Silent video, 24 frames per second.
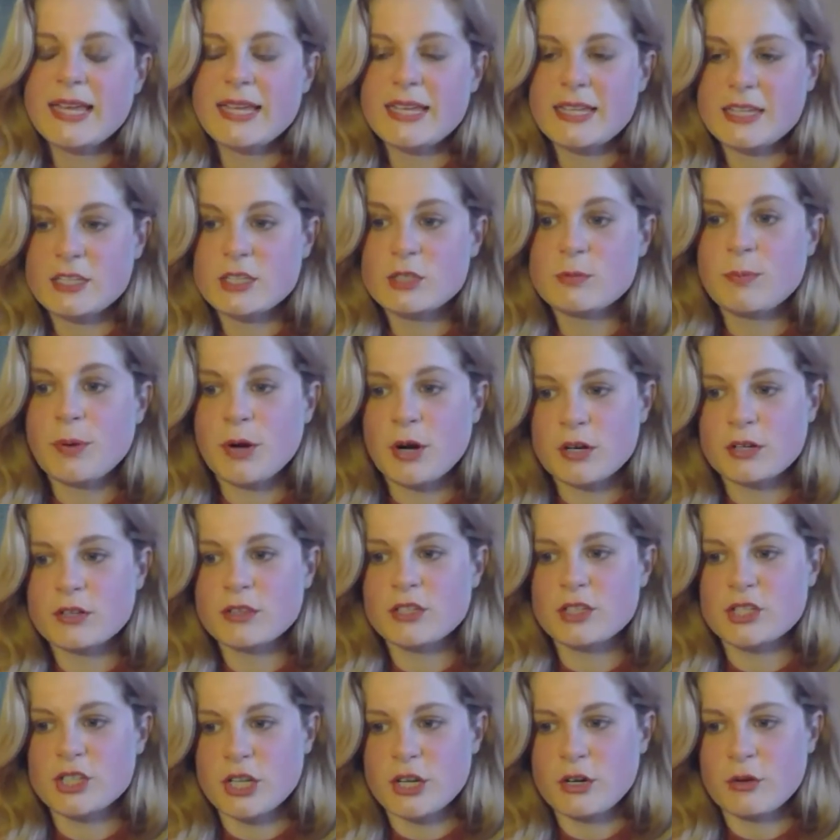is part
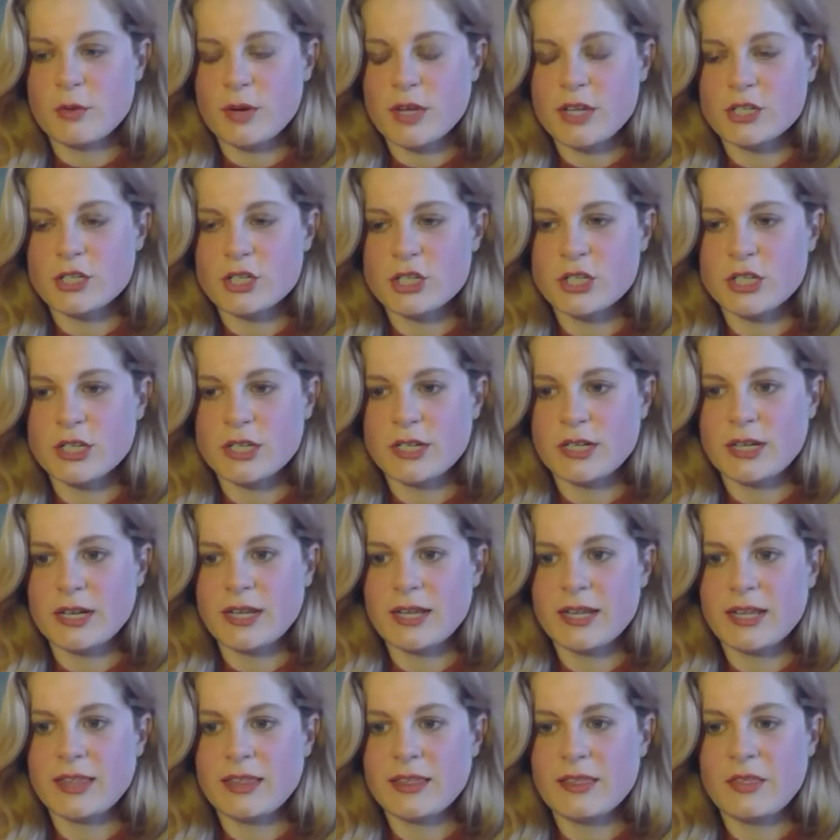of the
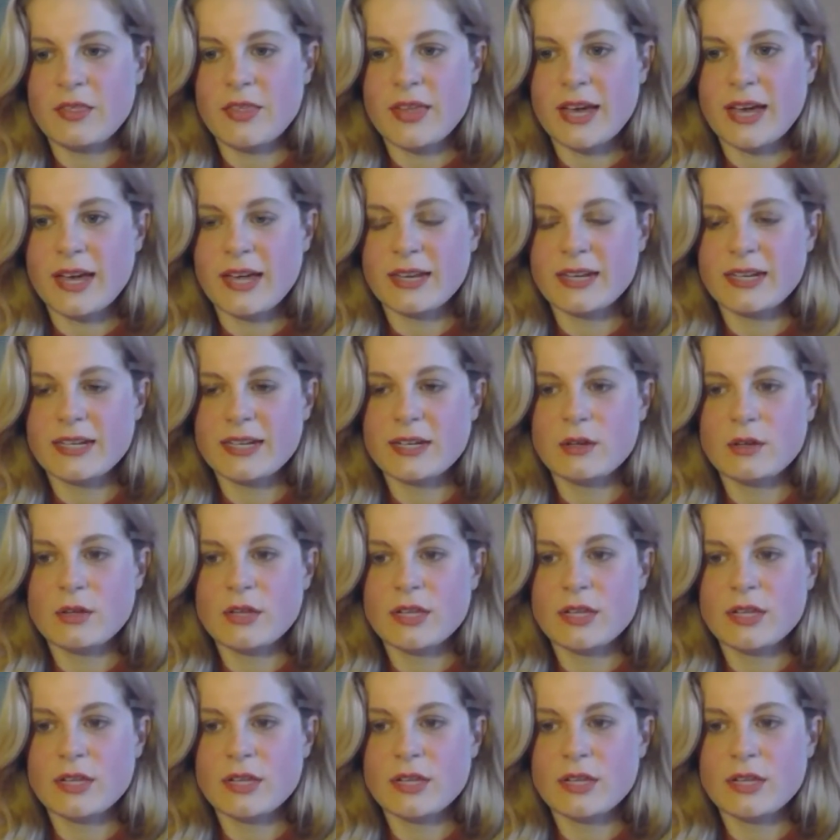generation that